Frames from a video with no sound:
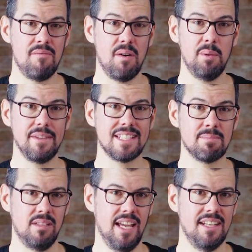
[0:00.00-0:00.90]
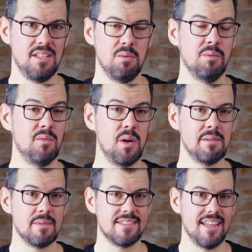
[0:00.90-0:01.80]
following this plan, you avoid
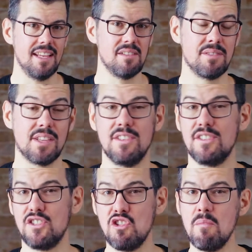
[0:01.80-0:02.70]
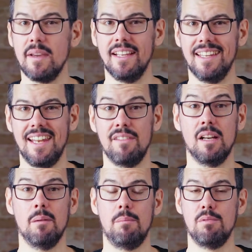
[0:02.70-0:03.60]
the mistake of consuming,
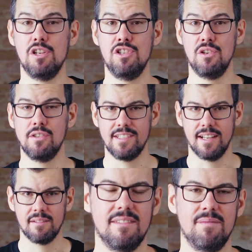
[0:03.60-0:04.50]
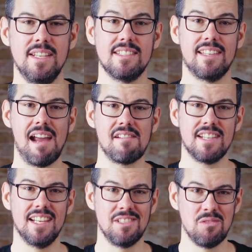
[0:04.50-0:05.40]
never producing. This
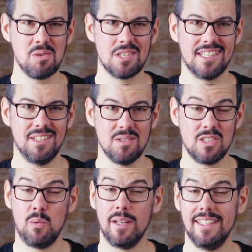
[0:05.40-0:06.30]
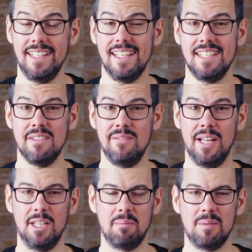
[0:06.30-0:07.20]
guarantees your skills quickly
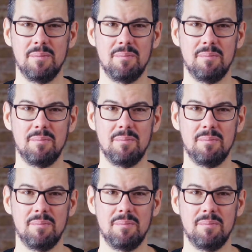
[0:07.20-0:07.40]
develop.